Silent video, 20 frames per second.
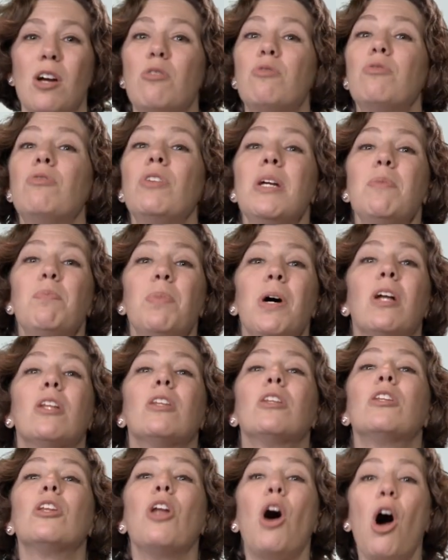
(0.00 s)
reap
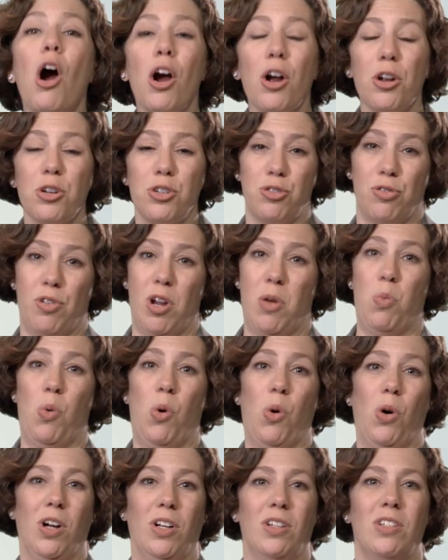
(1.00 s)
large
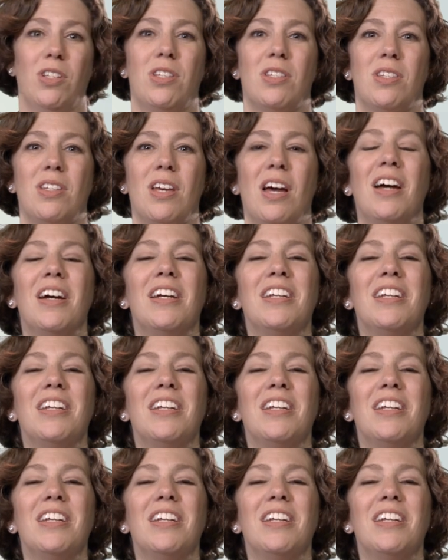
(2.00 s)
rewards.